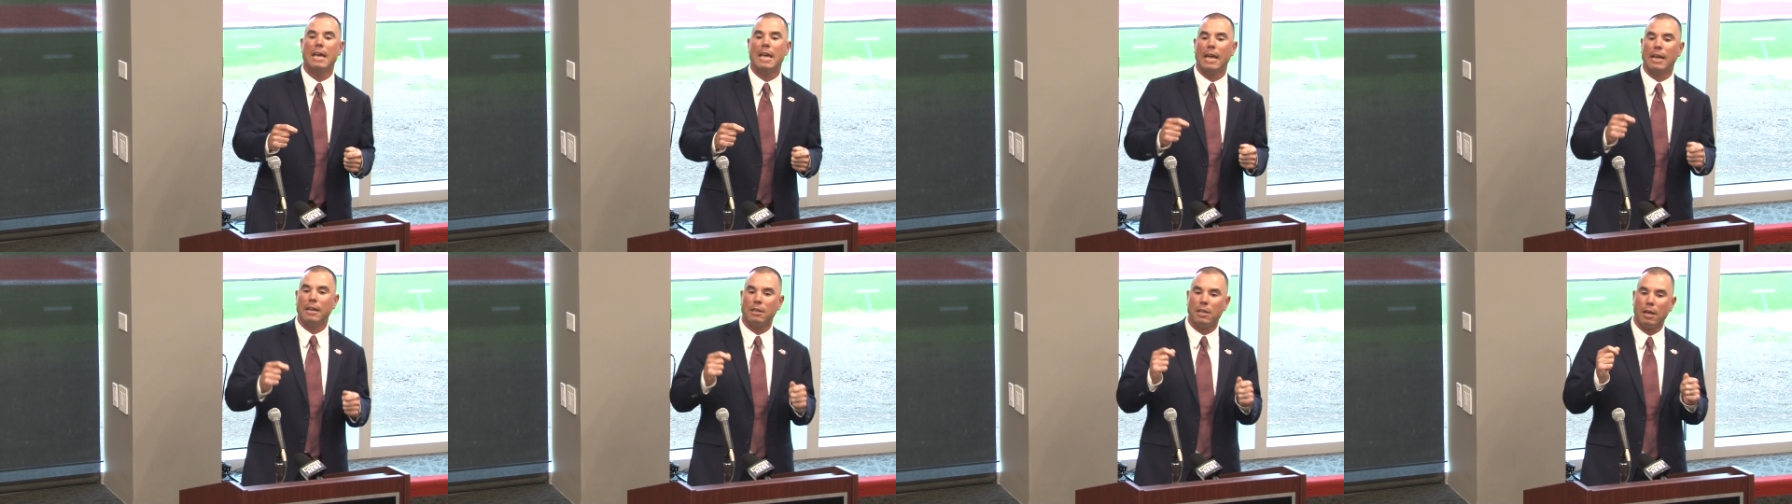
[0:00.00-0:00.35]

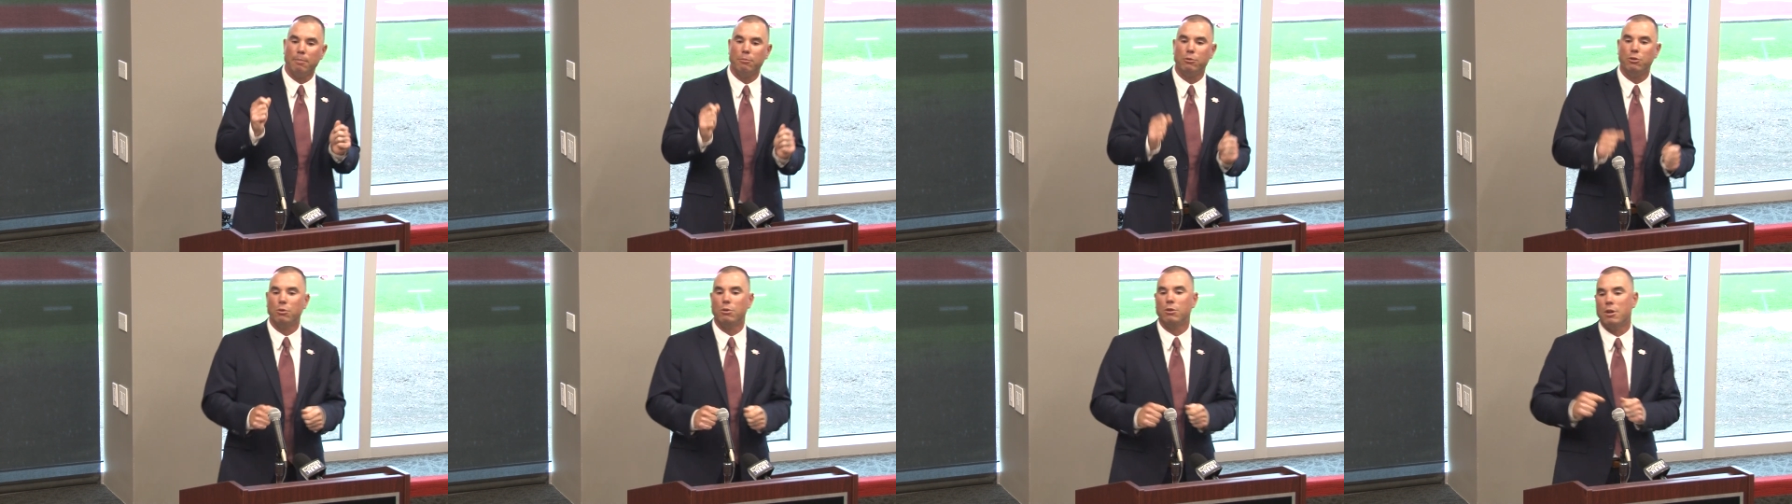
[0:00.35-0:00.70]
and
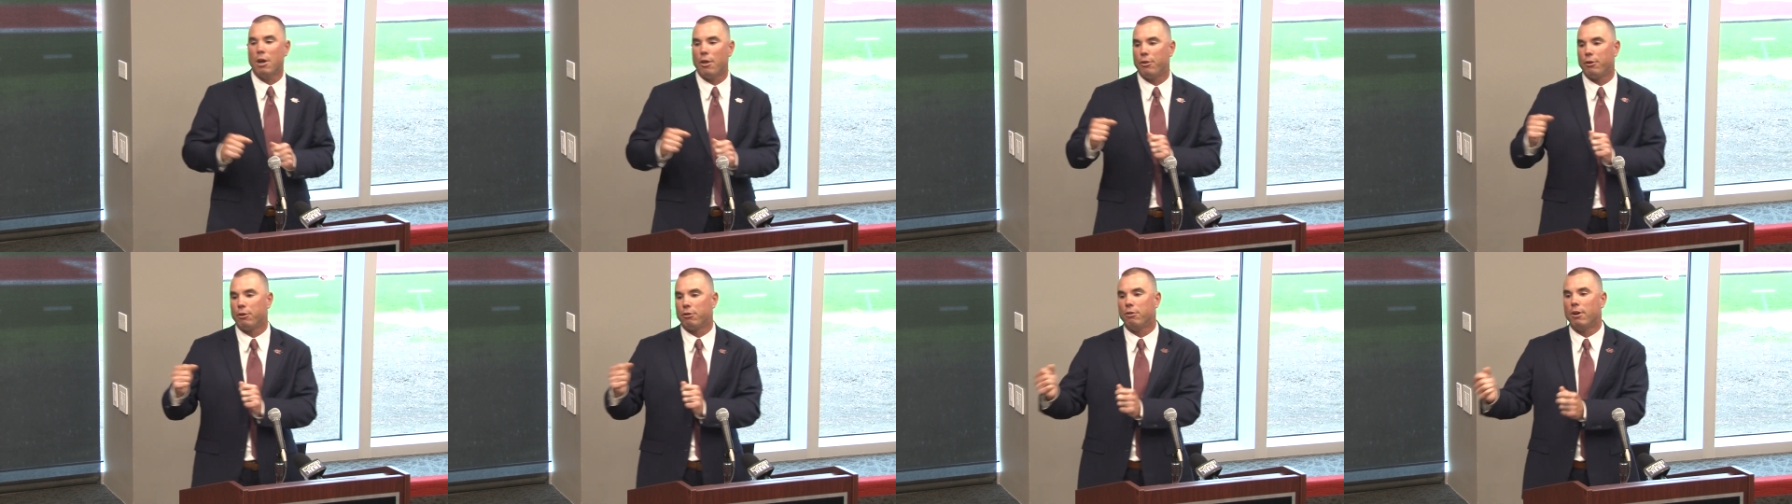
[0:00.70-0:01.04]
come to
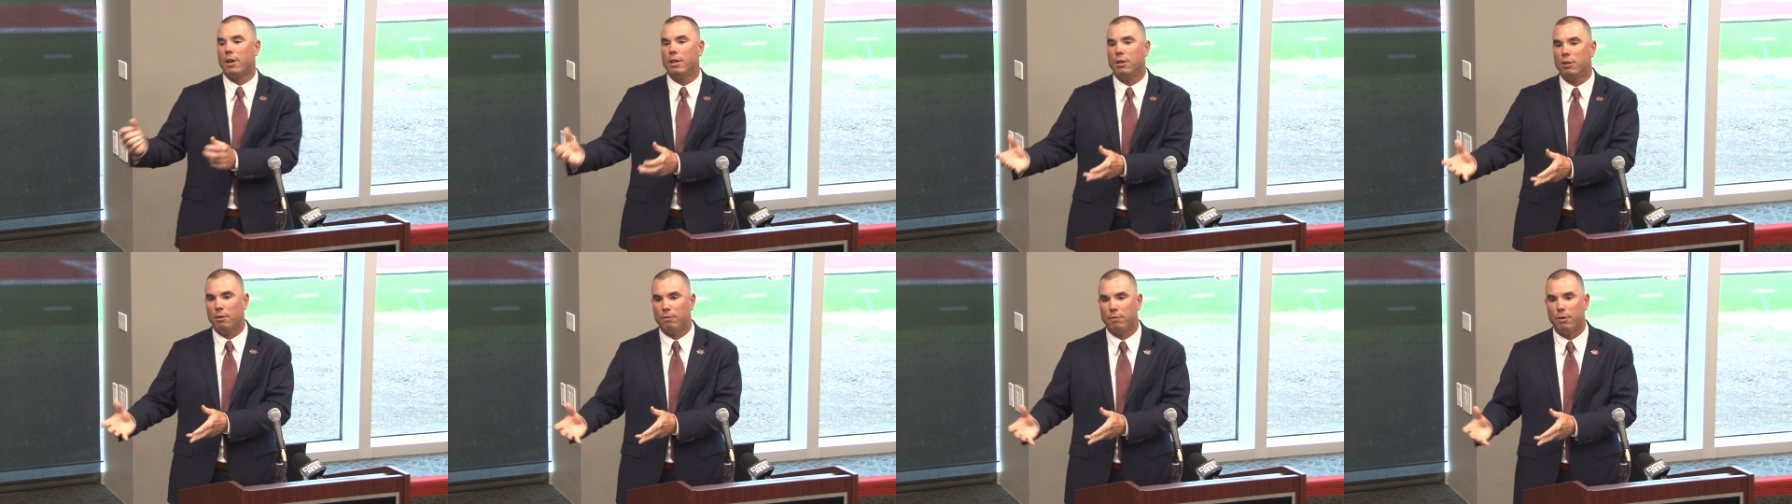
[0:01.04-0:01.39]
another
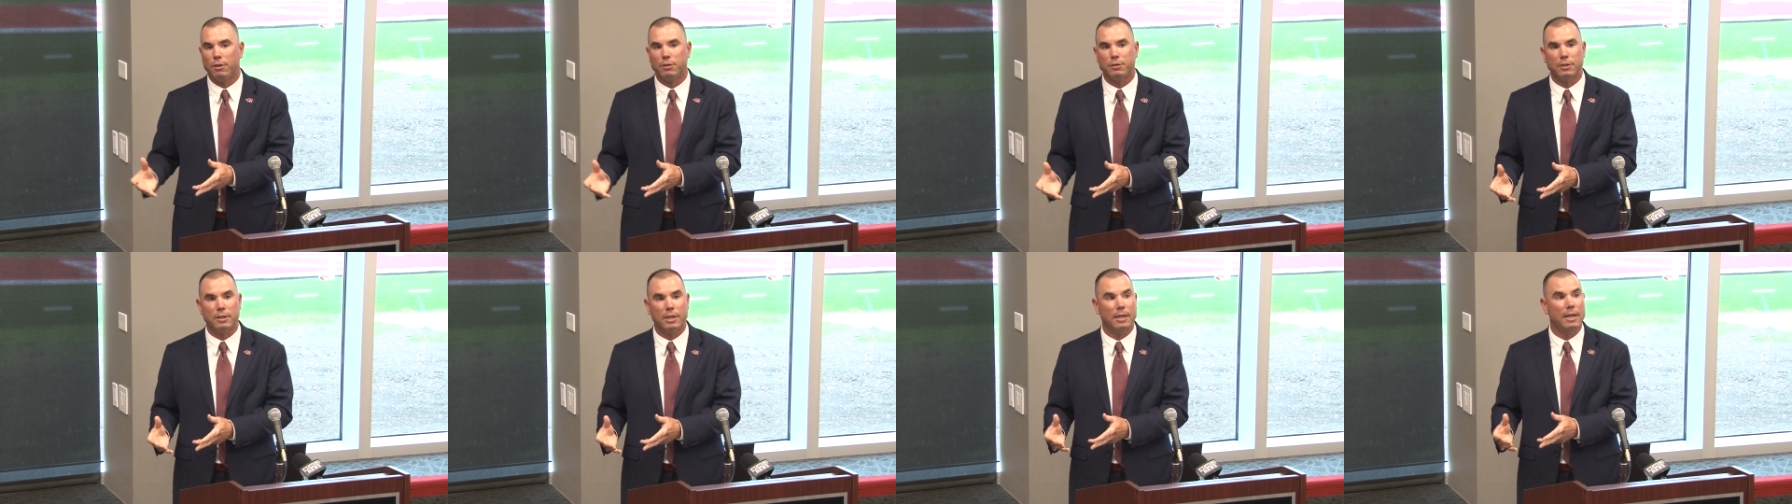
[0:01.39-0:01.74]
great
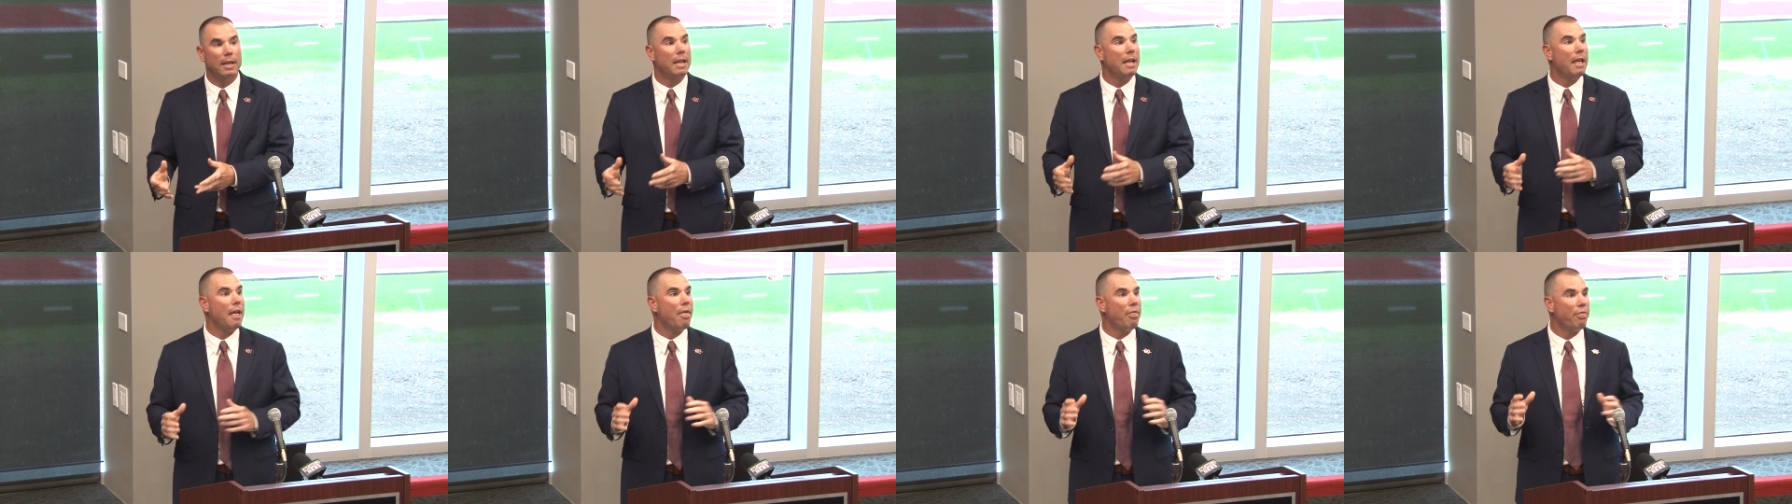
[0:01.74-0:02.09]
university.
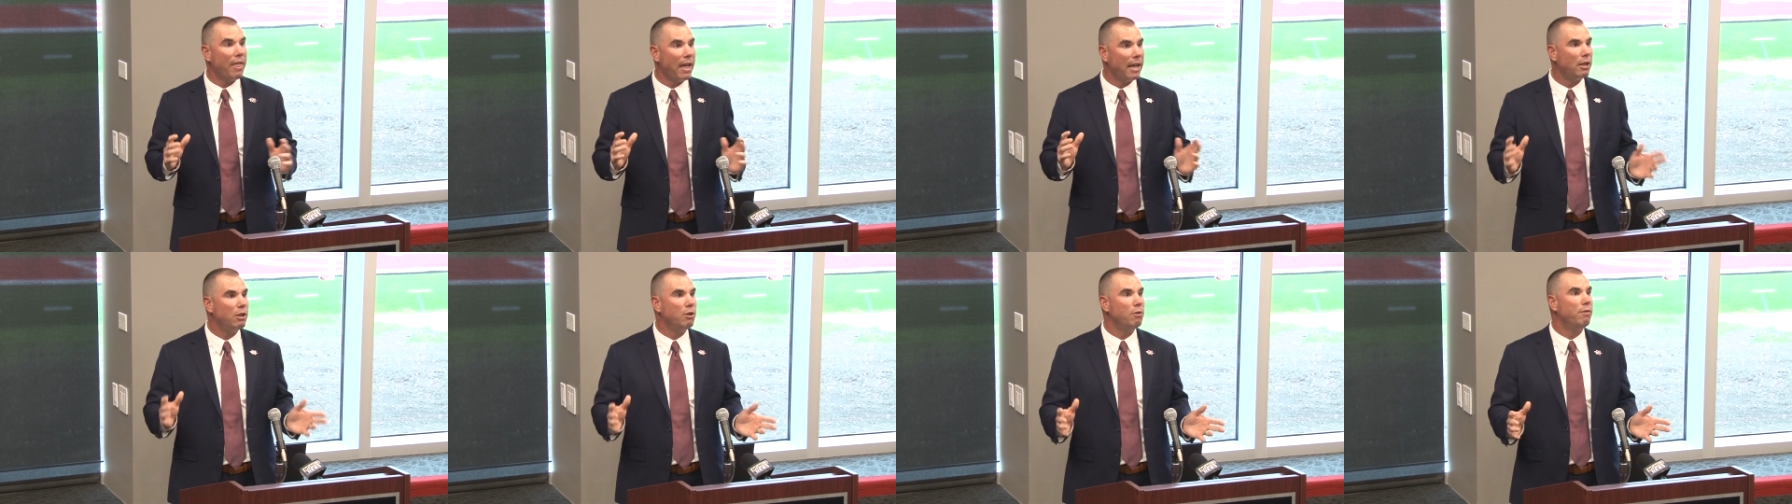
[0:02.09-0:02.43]

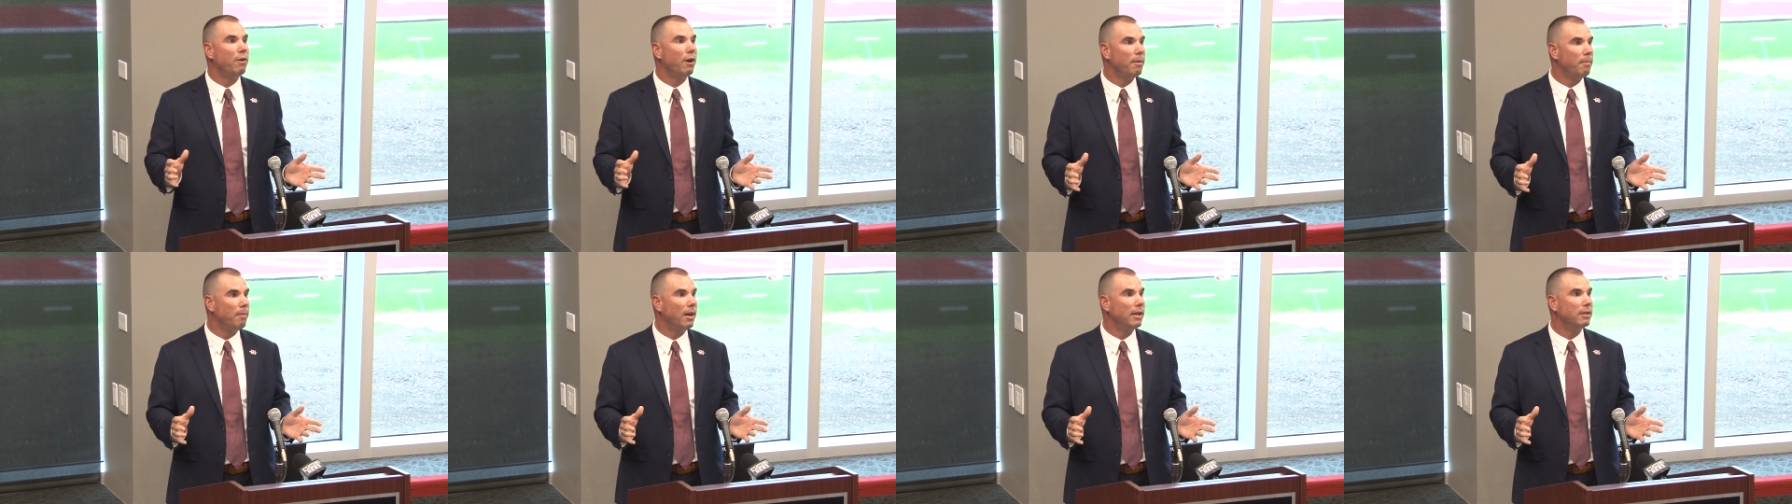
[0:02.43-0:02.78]
Thank you
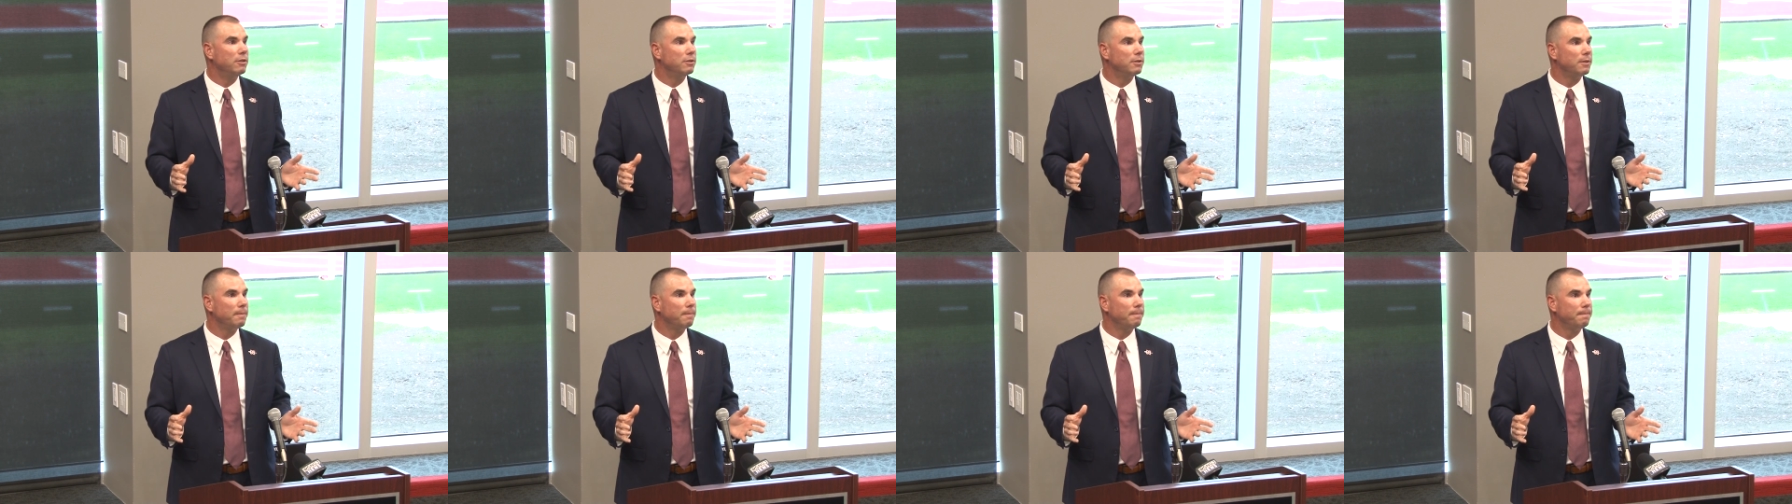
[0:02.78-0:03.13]
very
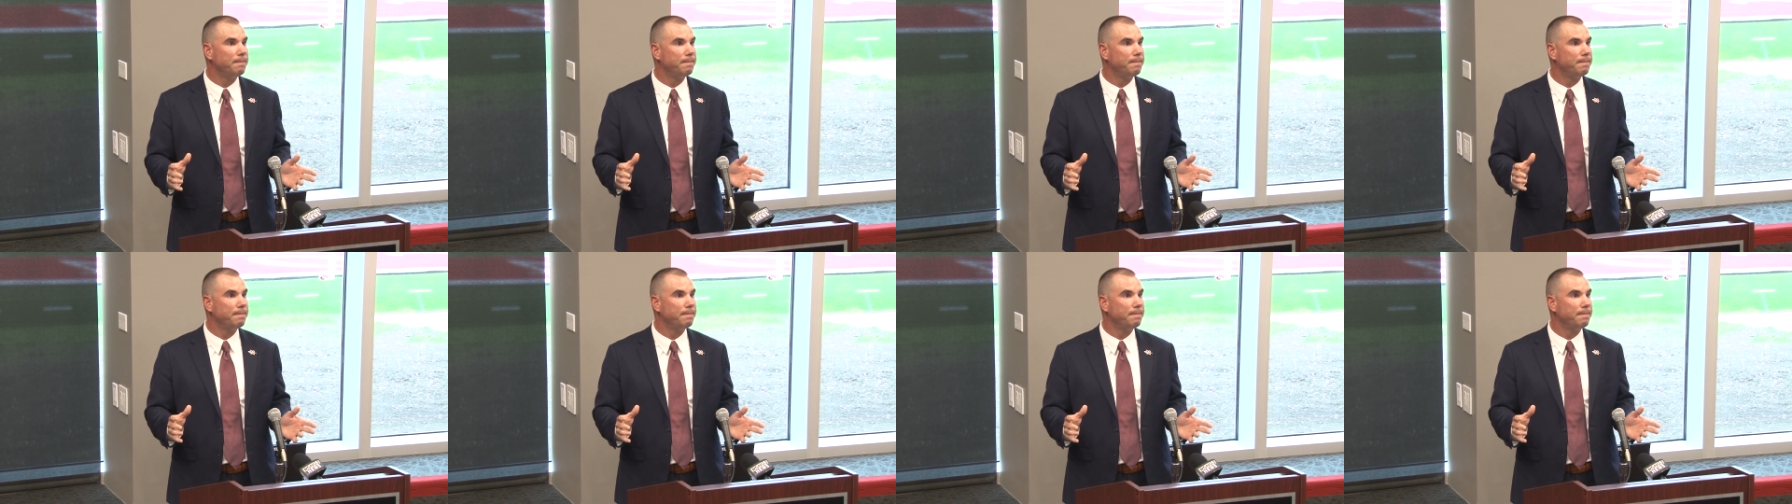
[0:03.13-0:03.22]
much.